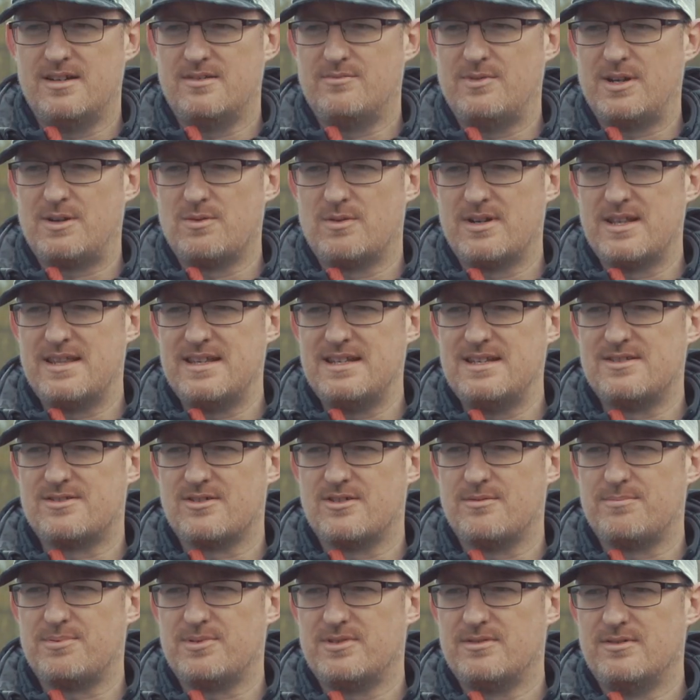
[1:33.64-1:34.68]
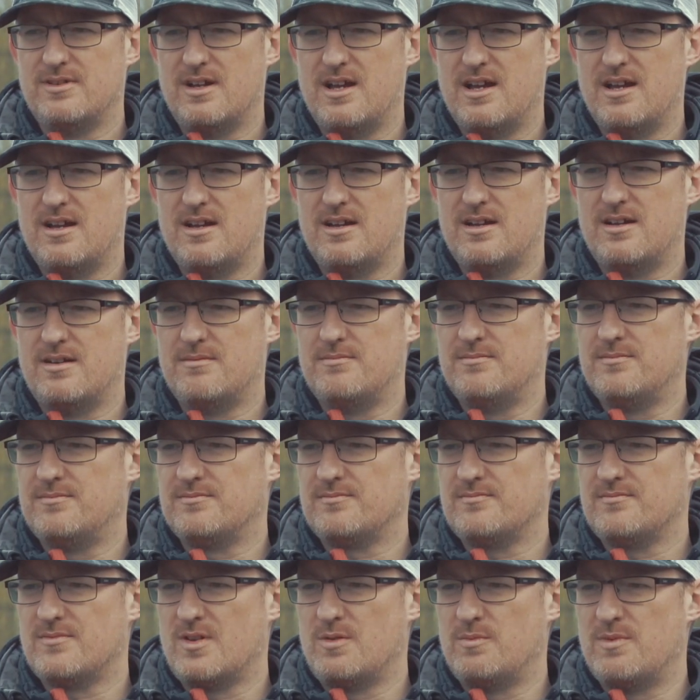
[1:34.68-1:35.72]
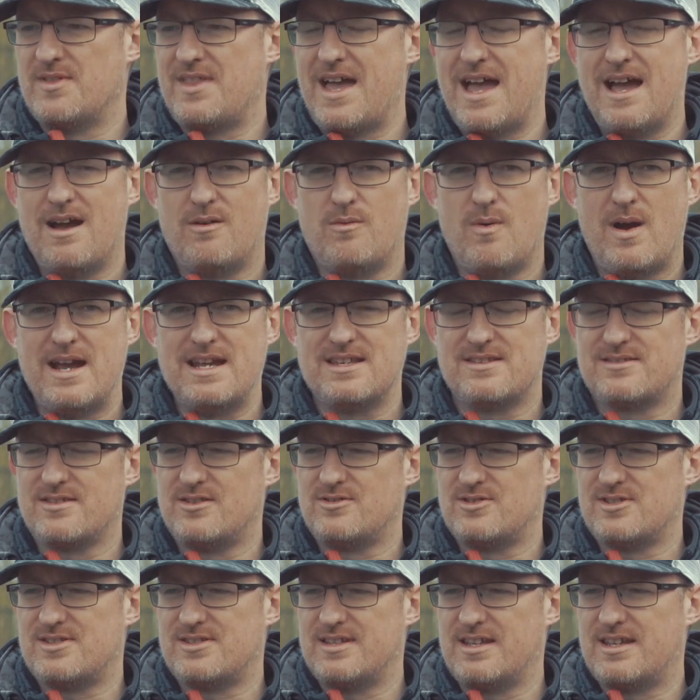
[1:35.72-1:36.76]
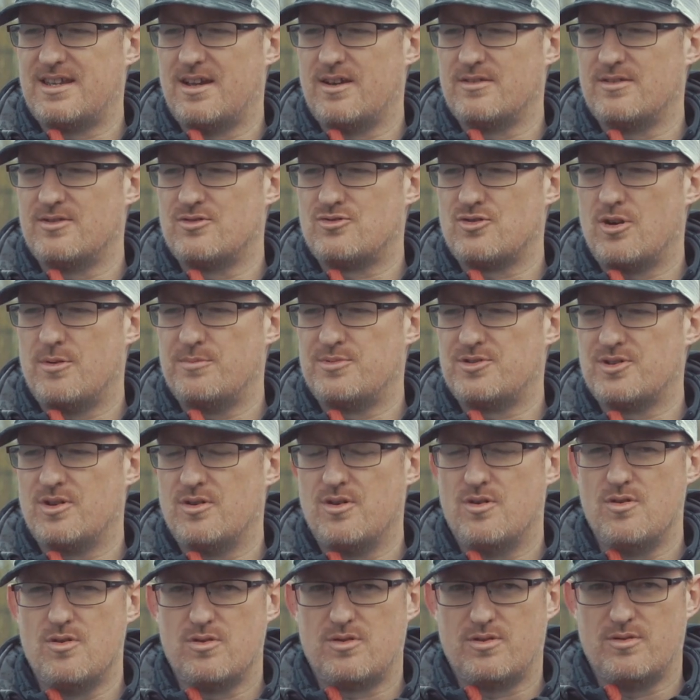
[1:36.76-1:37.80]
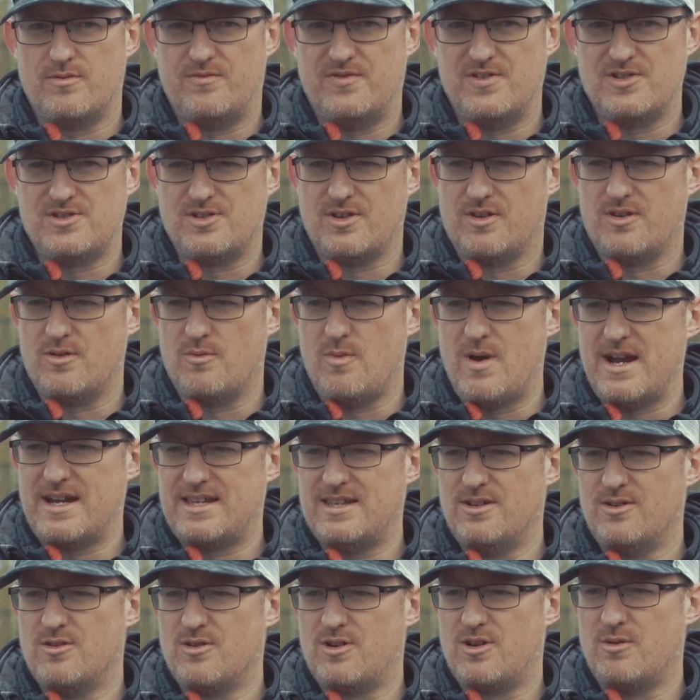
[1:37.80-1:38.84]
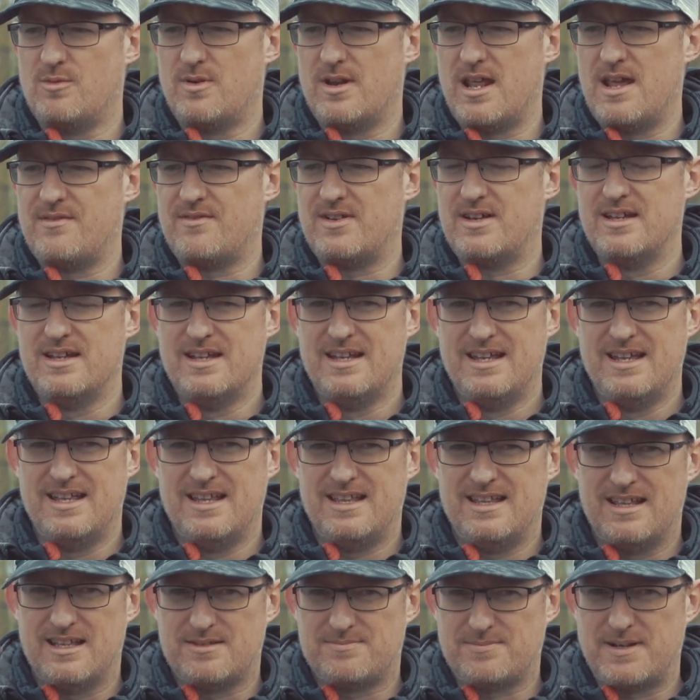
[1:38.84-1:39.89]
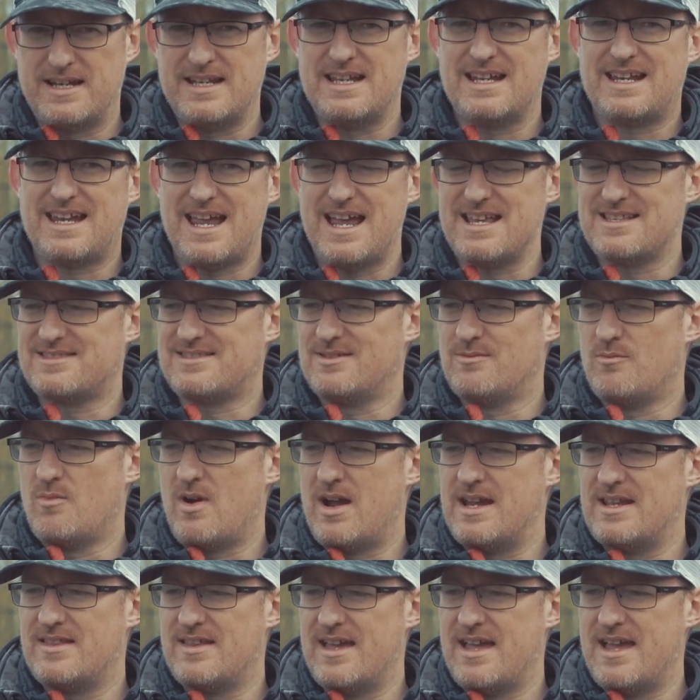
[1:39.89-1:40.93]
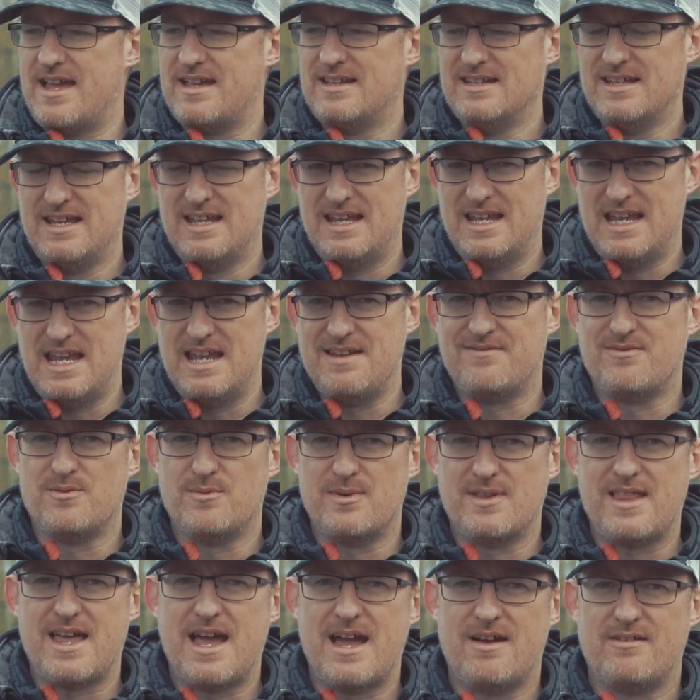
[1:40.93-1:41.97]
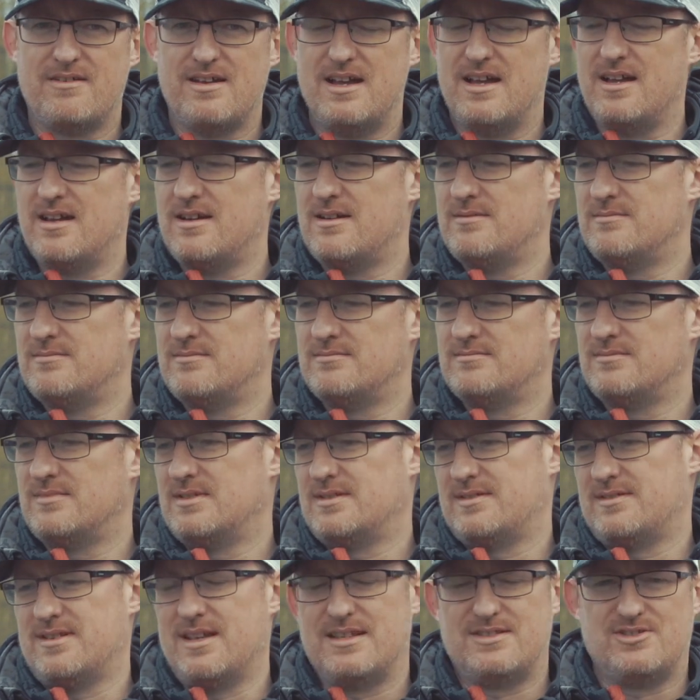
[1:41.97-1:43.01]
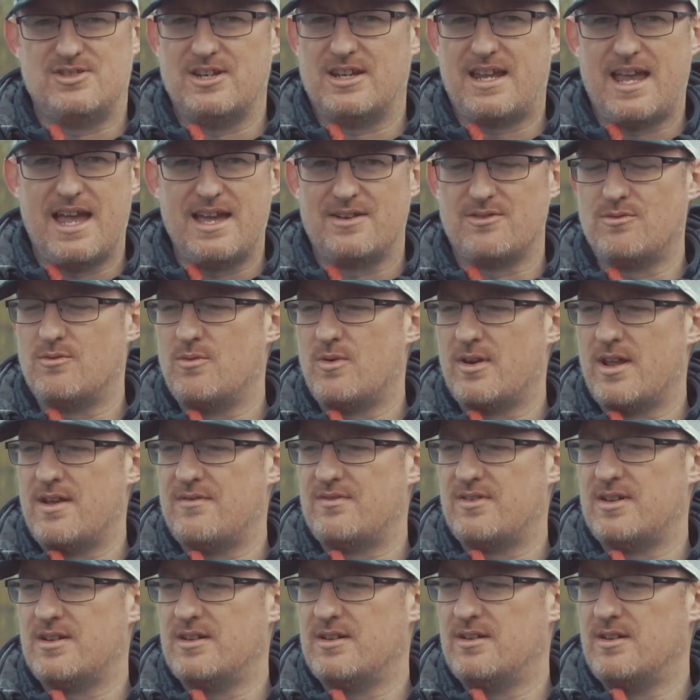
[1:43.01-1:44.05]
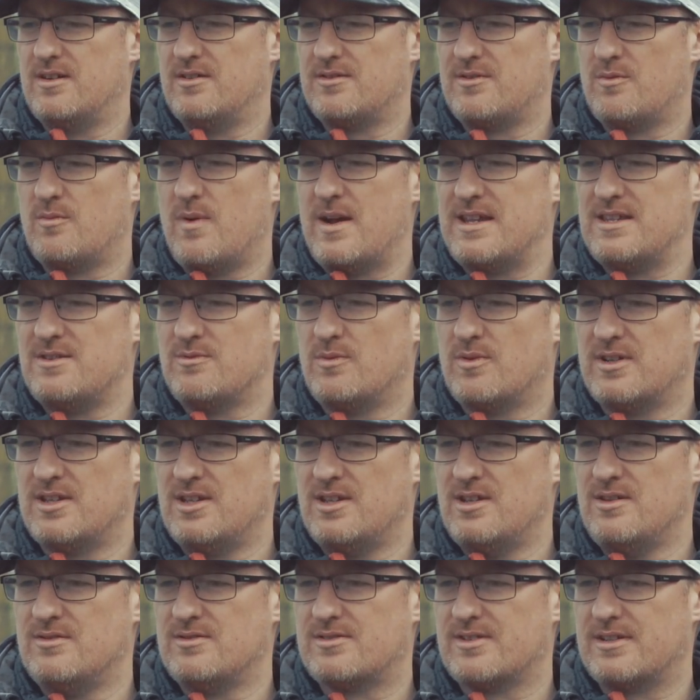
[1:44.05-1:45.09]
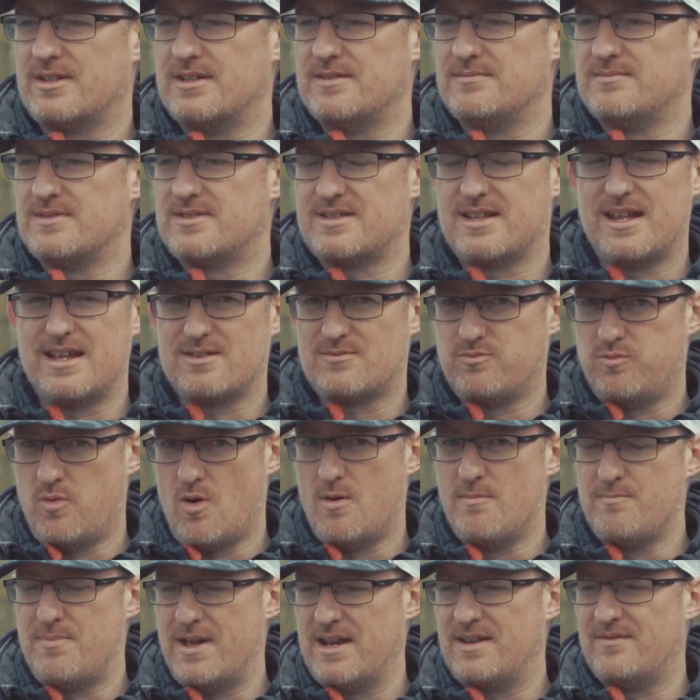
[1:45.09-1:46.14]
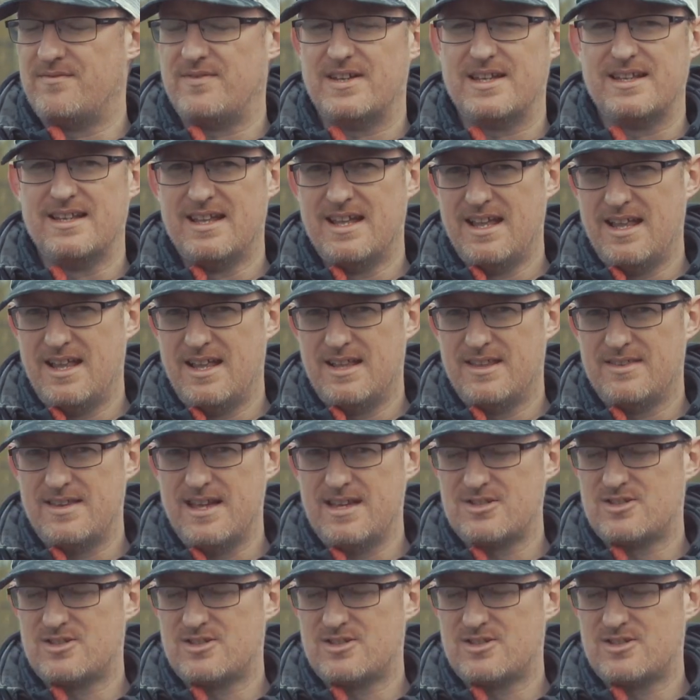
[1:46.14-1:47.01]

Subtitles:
rig one of these up without a weight, so just stick it on a drop shot hook or fish it on a wacky hook or whatever, there's plenty of casting weight there, even without a jig head or whatever other weight you want to use on it. So that's one benefit. That